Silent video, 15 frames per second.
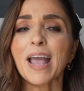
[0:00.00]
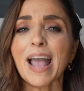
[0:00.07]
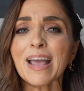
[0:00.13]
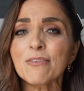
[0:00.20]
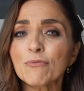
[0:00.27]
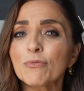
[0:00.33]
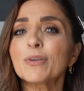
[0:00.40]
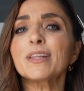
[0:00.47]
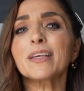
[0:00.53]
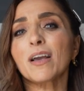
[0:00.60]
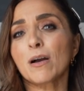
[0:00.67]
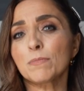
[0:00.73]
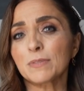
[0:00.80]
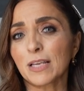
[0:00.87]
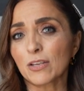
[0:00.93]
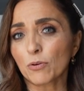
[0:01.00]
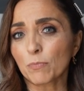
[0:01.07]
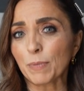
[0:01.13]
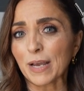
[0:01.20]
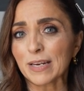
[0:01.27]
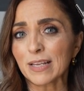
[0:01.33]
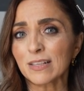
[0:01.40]
and really update your
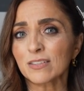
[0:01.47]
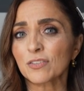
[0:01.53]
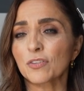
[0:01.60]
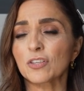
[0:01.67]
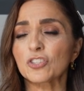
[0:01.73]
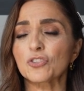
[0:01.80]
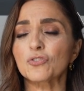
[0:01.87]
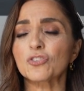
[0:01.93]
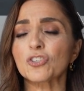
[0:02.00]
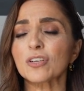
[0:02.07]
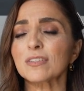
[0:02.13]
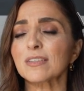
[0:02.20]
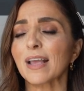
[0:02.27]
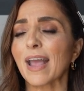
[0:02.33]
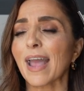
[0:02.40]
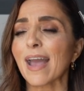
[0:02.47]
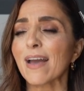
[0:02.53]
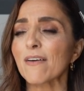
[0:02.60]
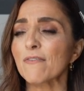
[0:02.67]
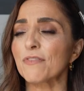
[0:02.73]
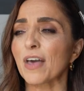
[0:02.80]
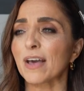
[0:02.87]
bedding so that you just
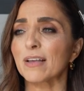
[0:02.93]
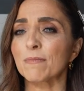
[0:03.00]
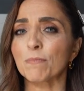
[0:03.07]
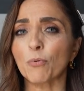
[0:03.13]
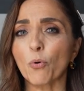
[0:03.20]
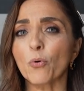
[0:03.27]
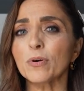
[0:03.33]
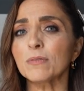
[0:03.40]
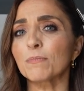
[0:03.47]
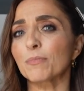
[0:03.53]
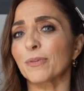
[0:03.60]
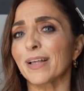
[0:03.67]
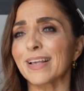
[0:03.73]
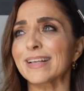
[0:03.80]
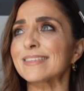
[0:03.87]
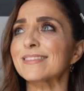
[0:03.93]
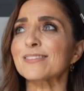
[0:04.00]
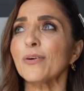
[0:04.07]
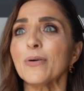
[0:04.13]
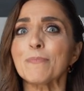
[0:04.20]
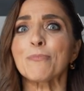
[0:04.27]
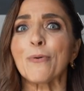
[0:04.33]
have that important place. It's
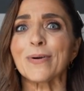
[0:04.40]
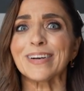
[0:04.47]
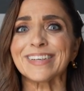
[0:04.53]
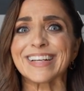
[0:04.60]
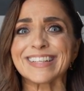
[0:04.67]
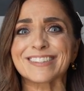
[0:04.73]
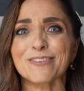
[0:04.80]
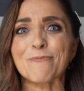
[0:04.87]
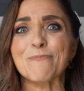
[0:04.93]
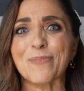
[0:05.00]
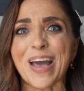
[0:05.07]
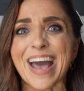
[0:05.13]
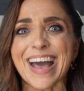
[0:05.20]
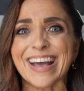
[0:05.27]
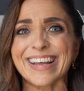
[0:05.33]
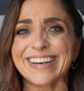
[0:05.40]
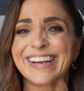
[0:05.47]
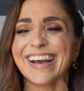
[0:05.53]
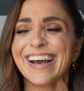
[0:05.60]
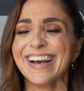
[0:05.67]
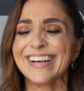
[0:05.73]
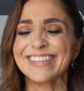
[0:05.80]
so important, it's your
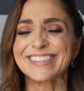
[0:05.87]
bed.